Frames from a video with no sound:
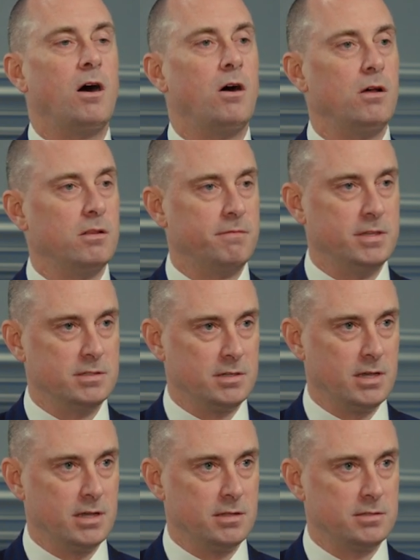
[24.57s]
All of these
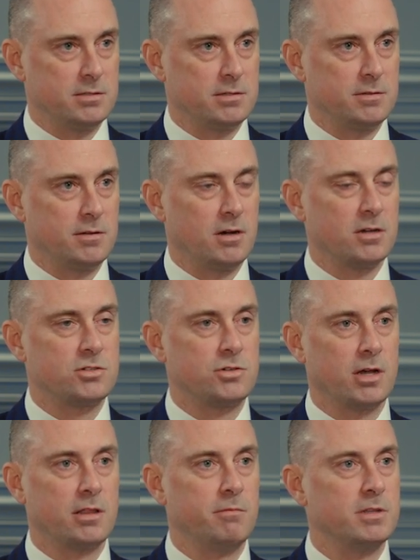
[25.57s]
kids are
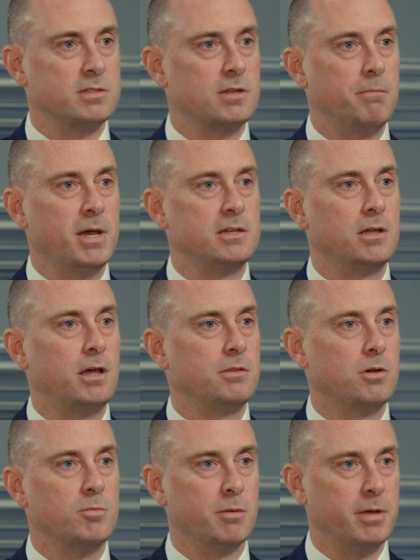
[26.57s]
struggling with some mental health
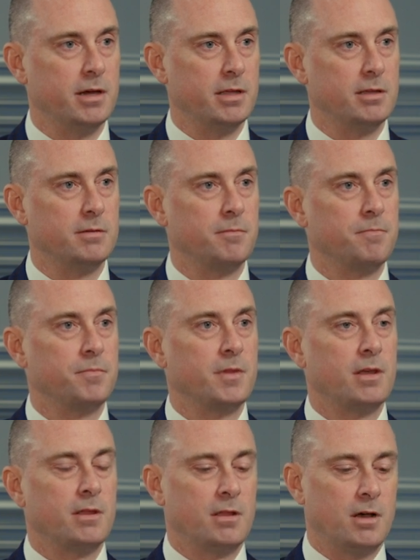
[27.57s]
comorbidity.
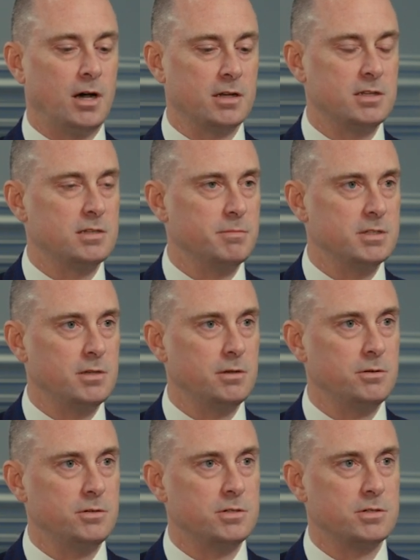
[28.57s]
Autism is
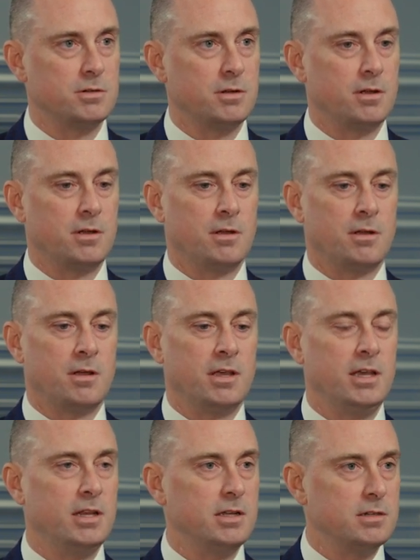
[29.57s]
huge
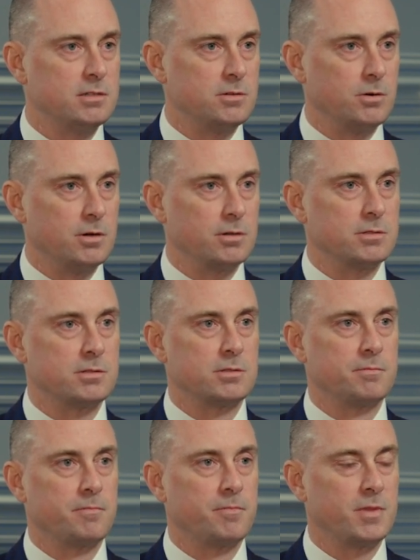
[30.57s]
eating
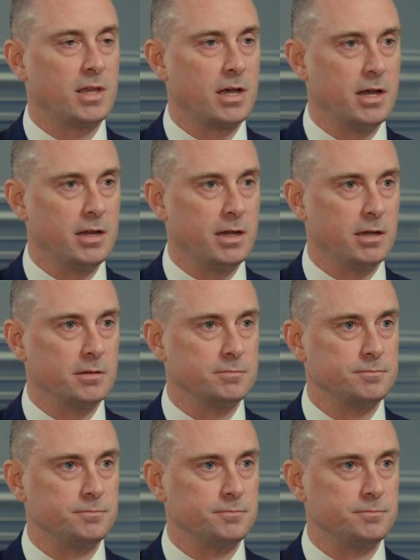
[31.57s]
disorders, cutting.